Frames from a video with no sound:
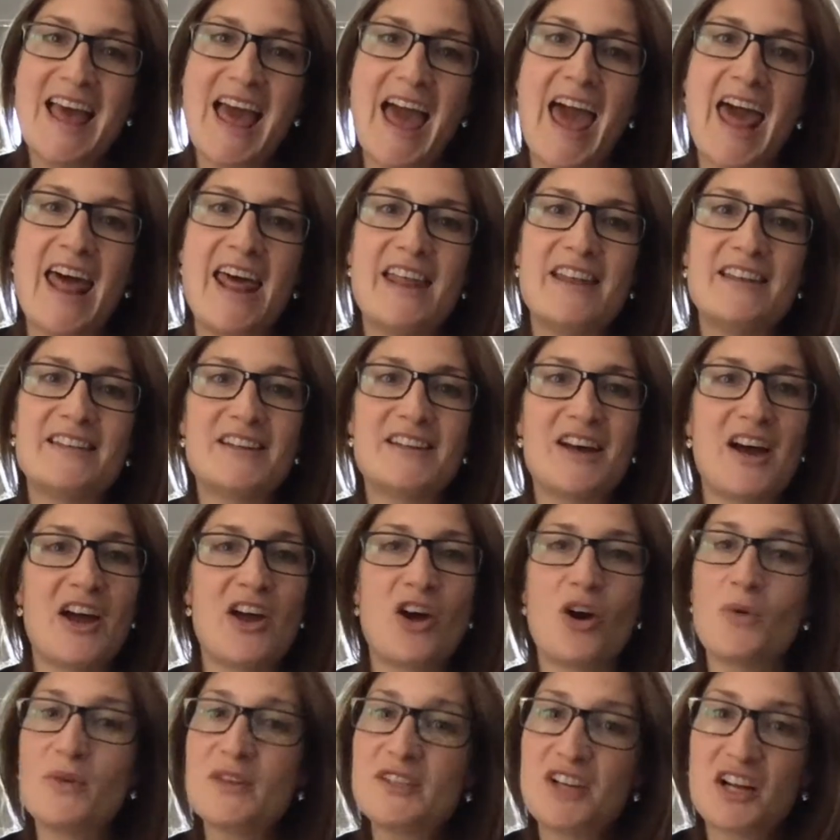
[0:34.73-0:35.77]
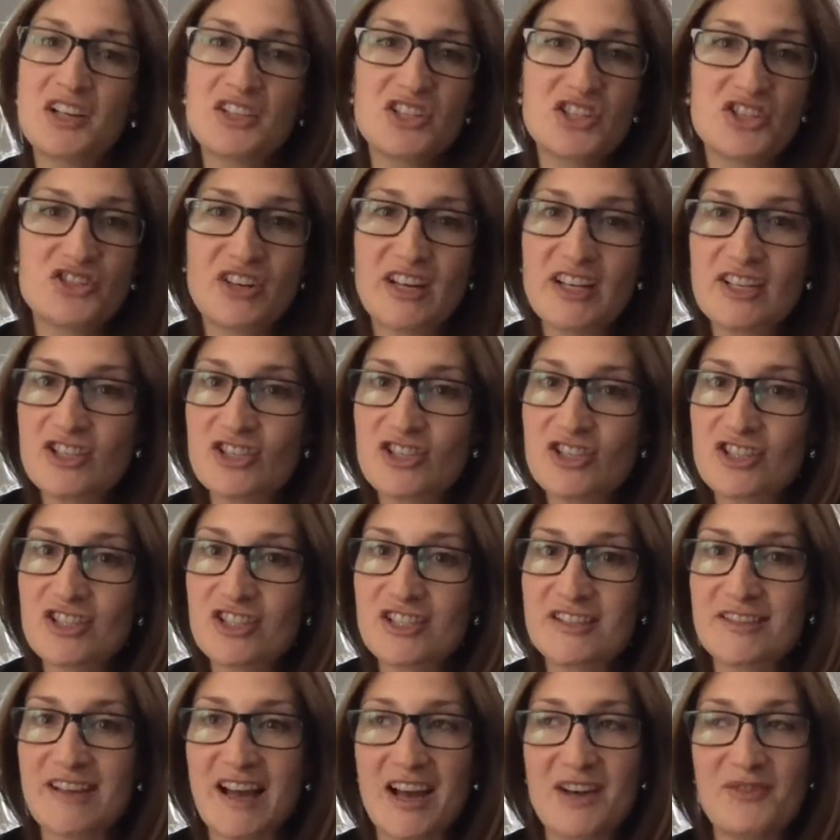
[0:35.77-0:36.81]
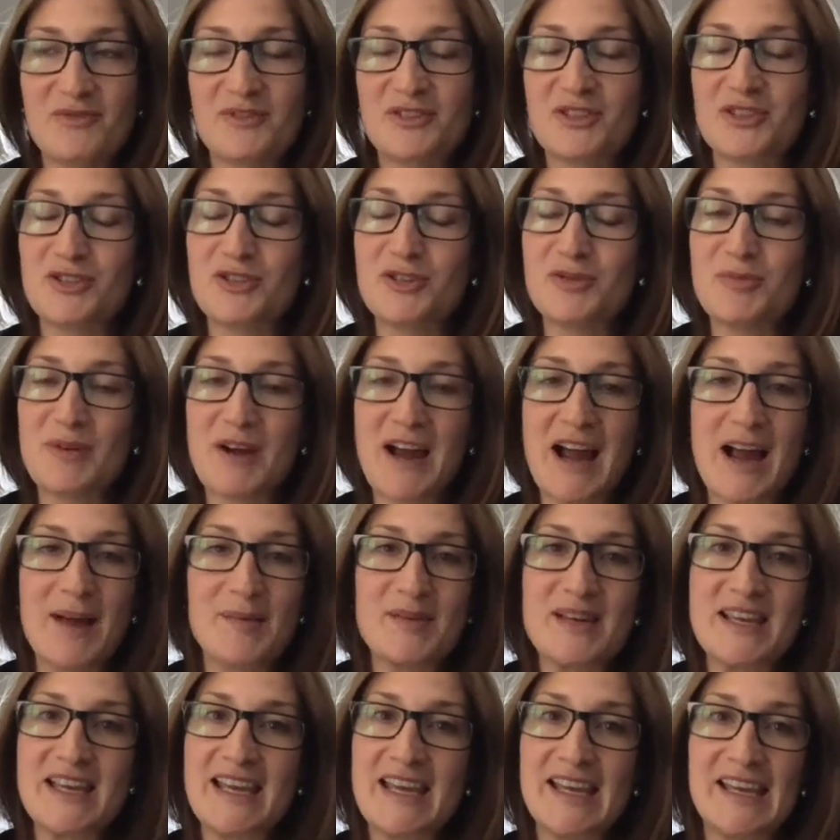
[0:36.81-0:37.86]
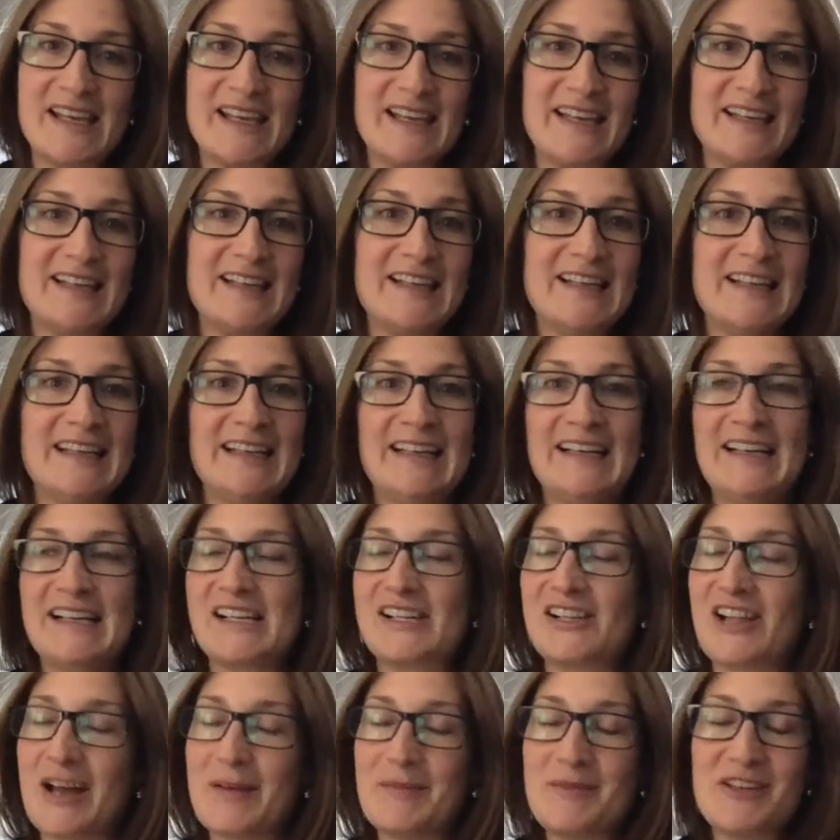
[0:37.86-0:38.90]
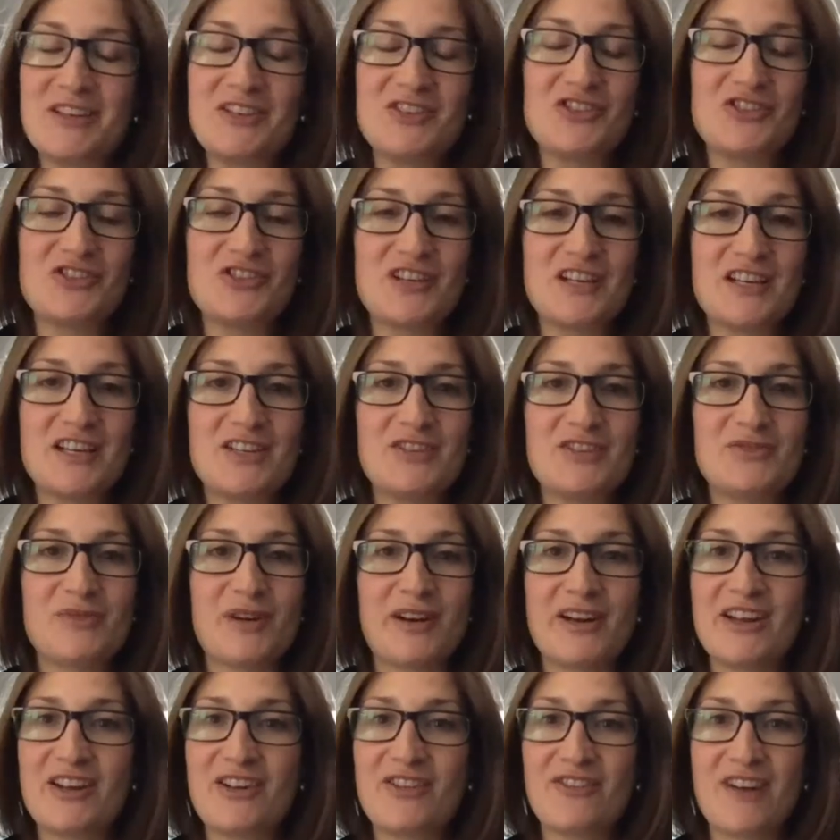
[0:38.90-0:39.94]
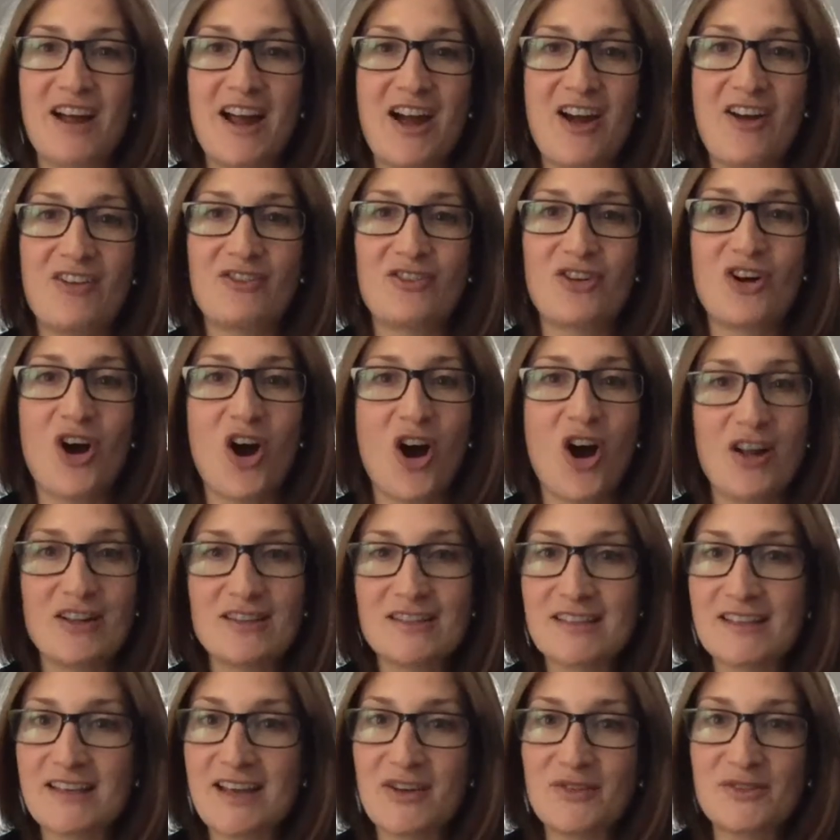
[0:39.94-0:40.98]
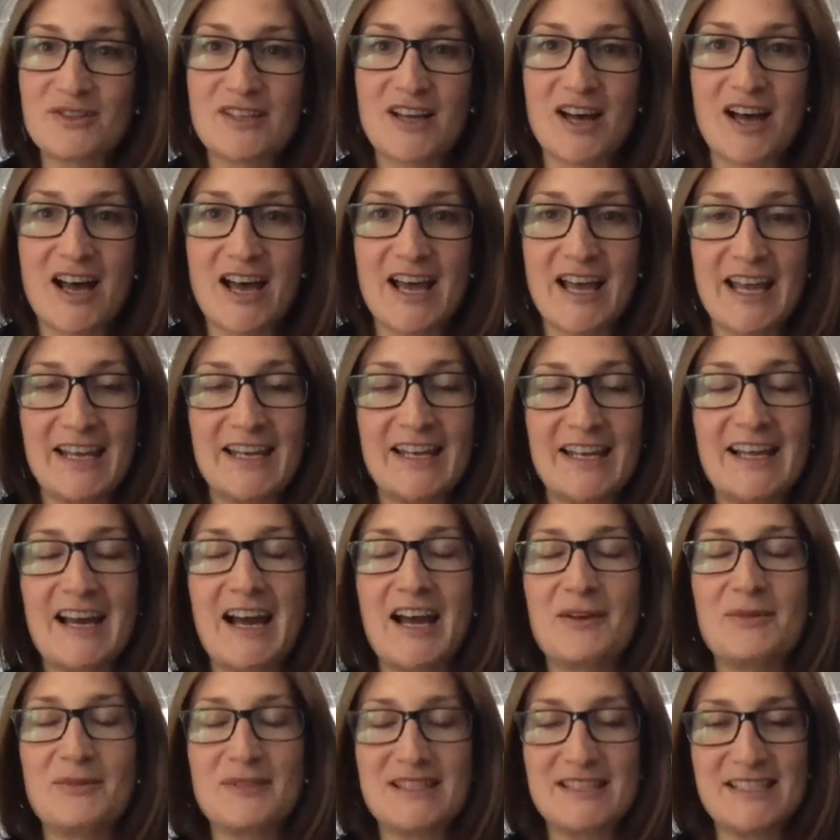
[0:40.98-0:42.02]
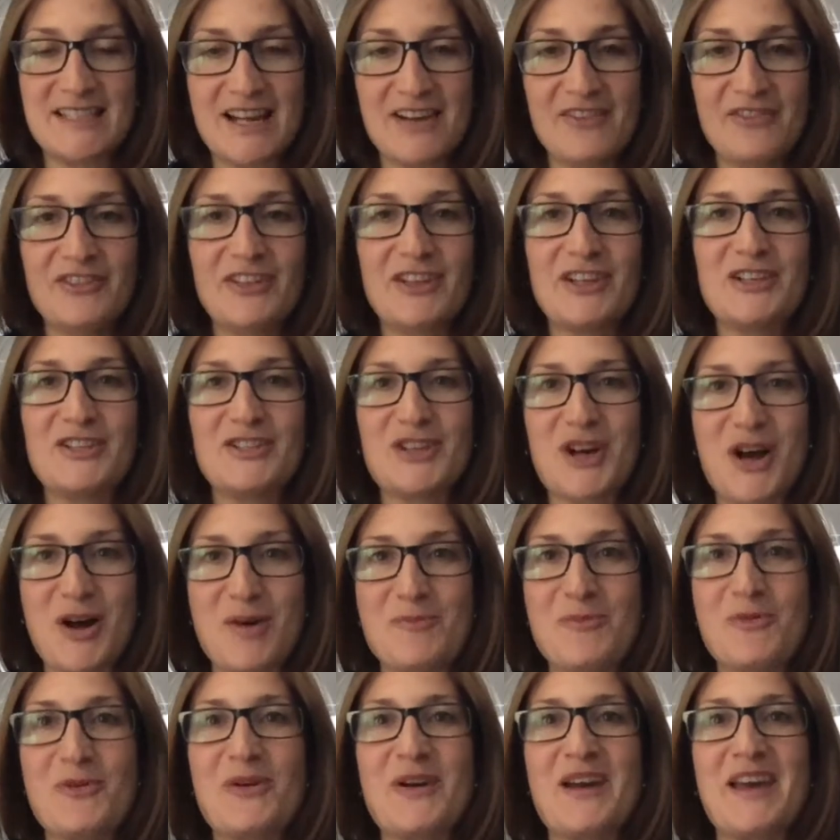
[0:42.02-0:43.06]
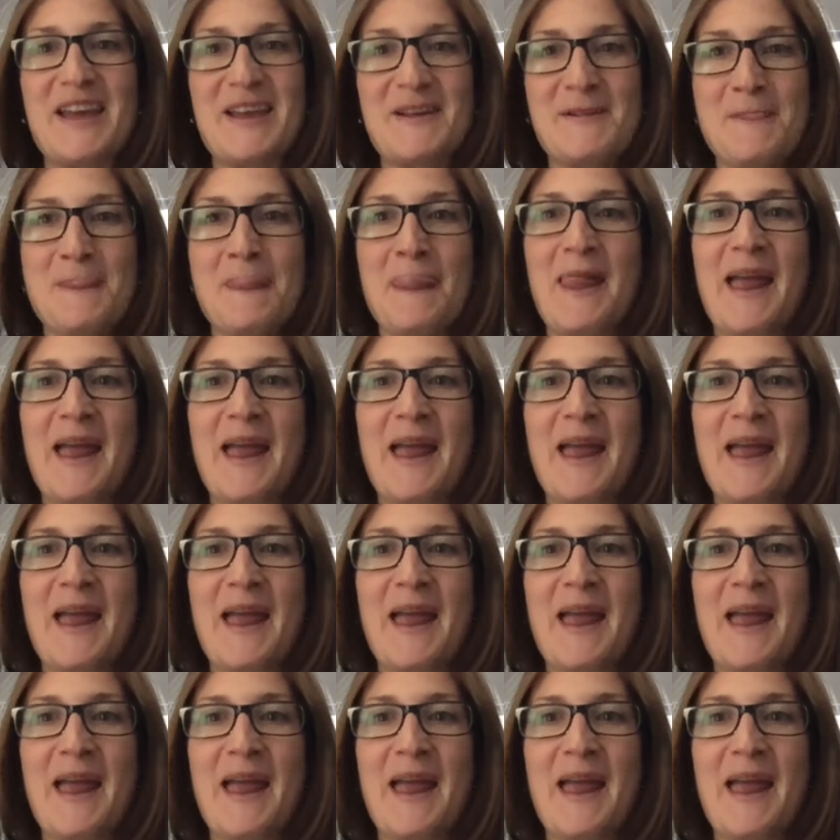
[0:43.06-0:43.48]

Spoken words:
And I always talked to strangers. I was a super happy kid, climbing trees, running around, constantly outside. I was definitely a tomboy.